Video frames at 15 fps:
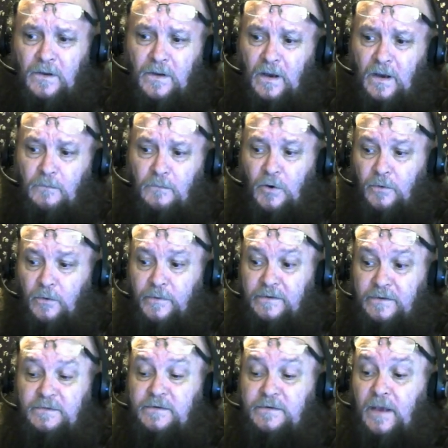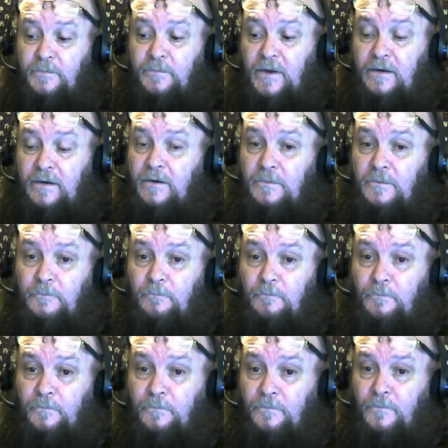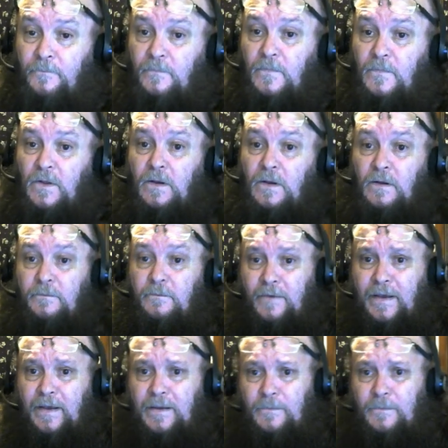I'm always a skeptic, right?